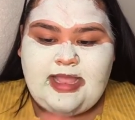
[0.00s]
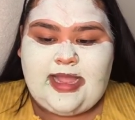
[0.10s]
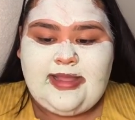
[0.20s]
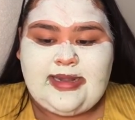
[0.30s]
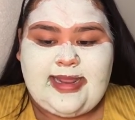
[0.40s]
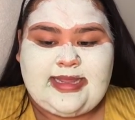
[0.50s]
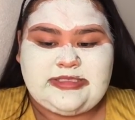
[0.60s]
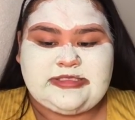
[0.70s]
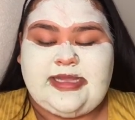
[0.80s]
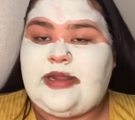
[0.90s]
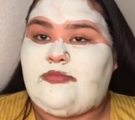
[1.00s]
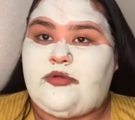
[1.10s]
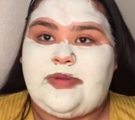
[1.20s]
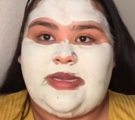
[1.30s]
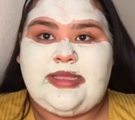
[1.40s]
like I said, I will
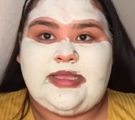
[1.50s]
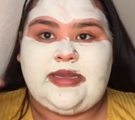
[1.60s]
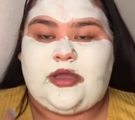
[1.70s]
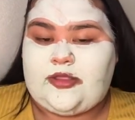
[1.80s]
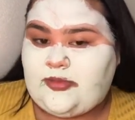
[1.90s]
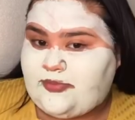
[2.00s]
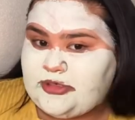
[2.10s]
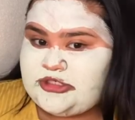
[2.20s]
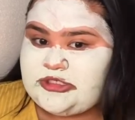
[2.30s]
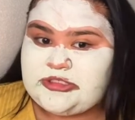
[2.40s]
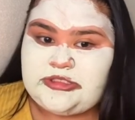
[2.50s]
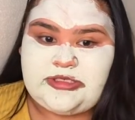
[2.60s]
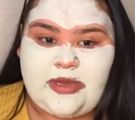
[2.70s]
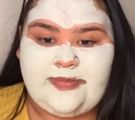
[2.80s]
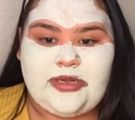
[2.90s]
be linking all the brush sets
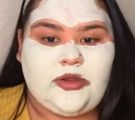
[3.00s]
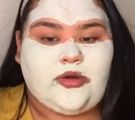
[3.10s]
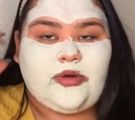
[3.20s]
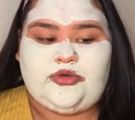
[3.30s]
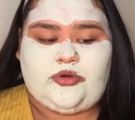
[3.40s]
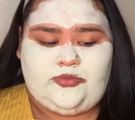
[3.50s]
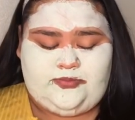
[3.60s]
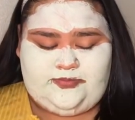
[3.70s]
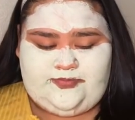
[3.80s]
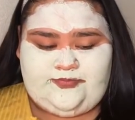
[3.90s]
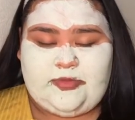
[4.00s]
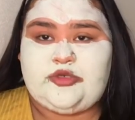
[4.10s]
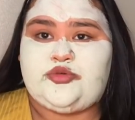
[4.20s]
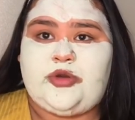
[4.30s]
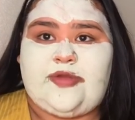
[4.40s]
down below.
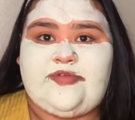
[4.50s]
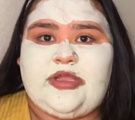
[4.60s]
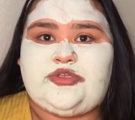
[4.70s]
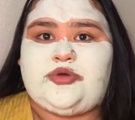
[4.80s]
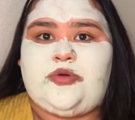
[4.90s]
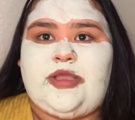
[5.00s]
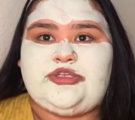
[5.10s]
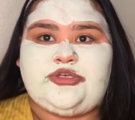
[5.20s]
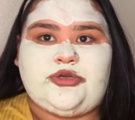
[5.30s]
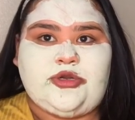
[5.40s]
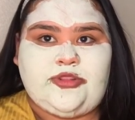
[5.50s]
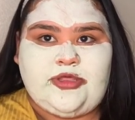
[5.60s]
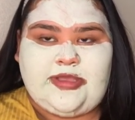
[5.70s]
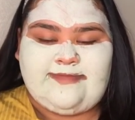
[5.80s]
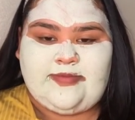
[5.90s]
Do not forget to go enter
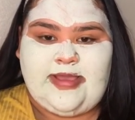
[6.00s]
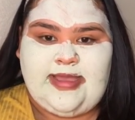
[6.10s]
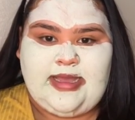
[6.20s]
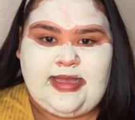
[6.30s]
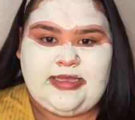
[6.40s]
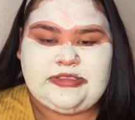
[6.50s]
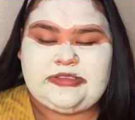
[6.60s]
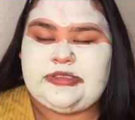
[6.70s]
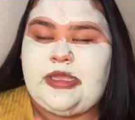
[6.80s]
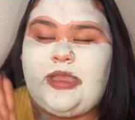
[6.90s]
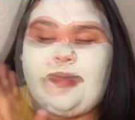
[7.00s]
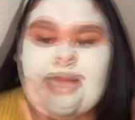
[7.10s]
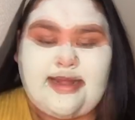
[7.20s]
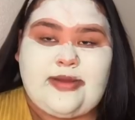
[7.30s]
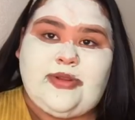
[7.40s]
the giveaway, guys.
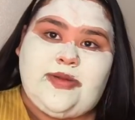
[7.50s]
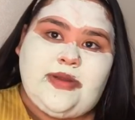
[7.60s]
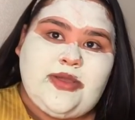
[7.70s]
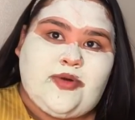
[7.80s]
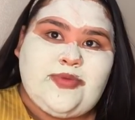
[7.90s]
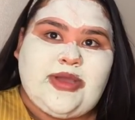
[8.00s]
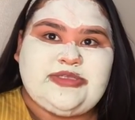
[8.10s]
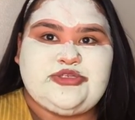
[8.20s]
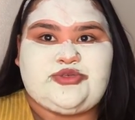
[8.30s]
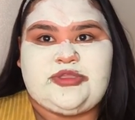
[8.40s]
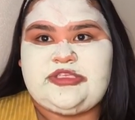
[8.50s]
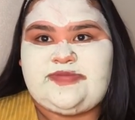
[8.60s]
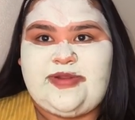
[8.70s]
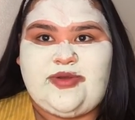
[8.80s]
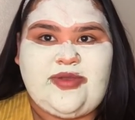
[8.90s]
And I really, really hope you guys enjoyed this
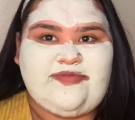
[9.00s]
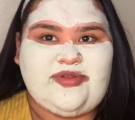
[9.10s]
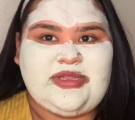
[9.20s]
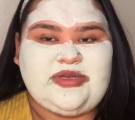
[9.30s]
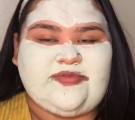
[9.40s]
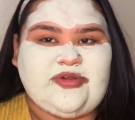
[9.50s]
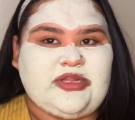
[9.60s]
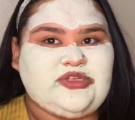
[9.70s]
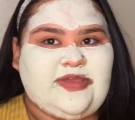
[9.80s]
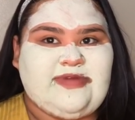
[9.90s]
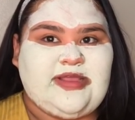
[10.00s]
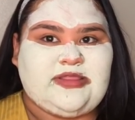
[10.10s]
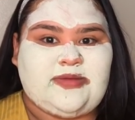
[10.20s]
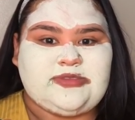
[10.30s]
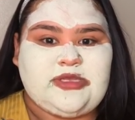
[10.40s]
video. If you did, don't forget to give it a
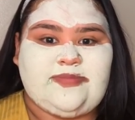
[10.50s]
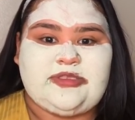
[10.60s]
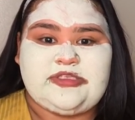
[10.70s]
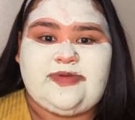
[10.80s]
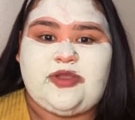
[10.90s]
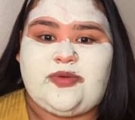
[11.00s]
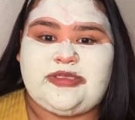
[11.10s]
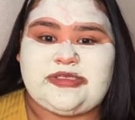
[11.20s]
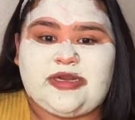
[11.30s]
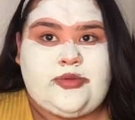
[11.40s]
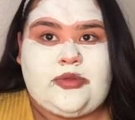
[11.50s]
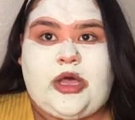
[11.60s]
thumbs up. This video is going to be...